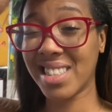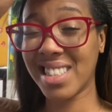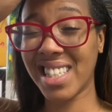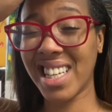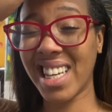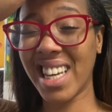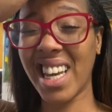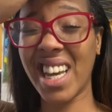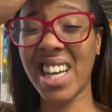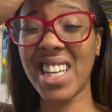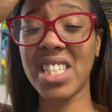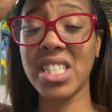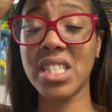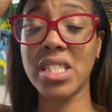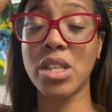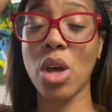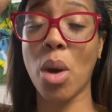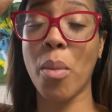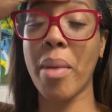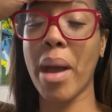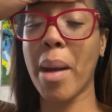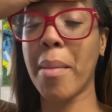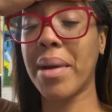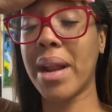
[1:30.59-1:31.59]
It itches so
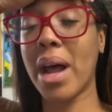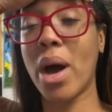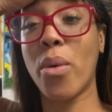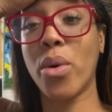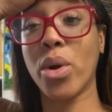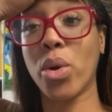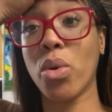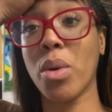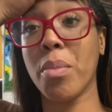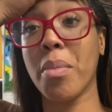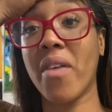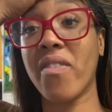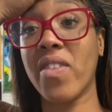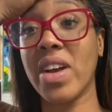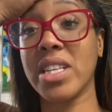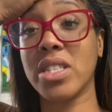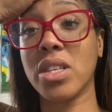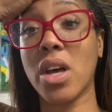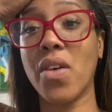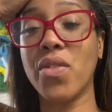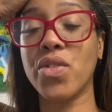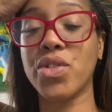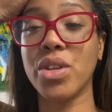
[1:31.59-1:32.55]
bad, but I want to rip my face off.